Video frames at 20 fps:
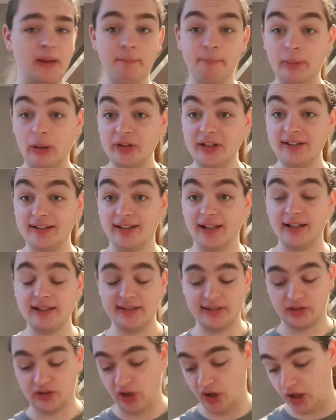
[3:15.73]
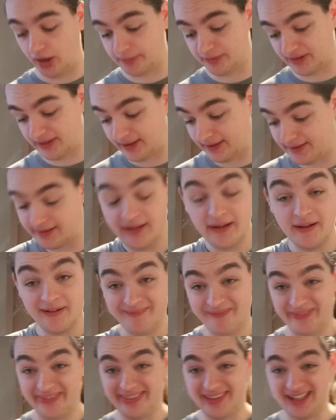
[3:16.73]
Body's light, carb's light.
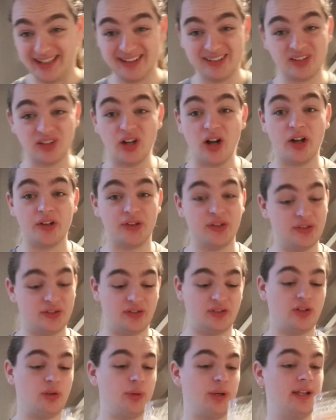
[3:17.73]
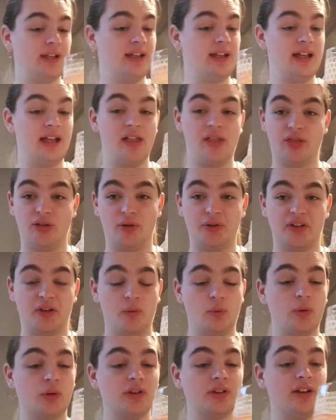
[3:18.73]
Nice tartiness to it. Thought it
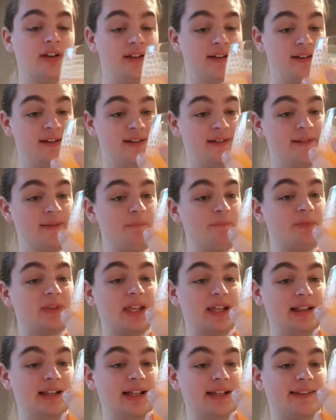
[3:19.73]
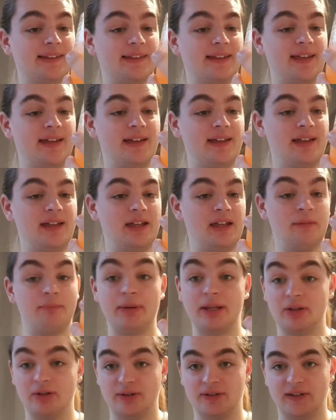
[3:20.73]
would. Let's get a
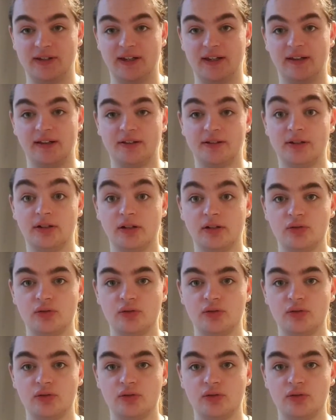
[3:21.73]
big old taste.